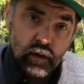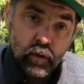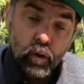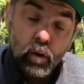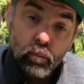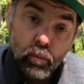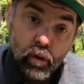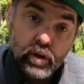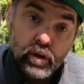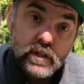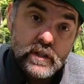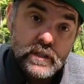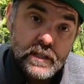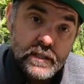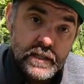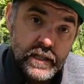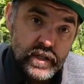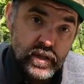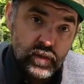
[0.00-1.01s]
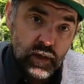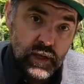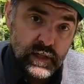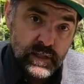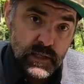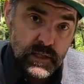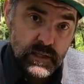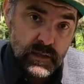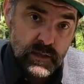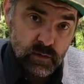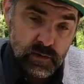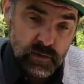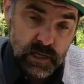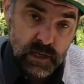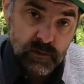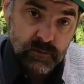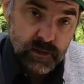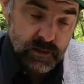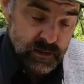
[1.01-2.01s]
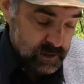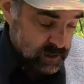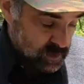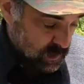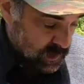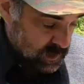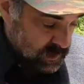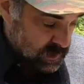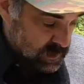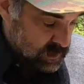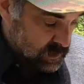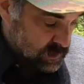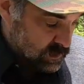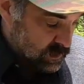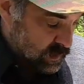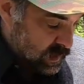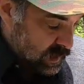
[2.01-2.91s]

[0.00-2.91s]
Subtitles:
emergency situations or safety situations. So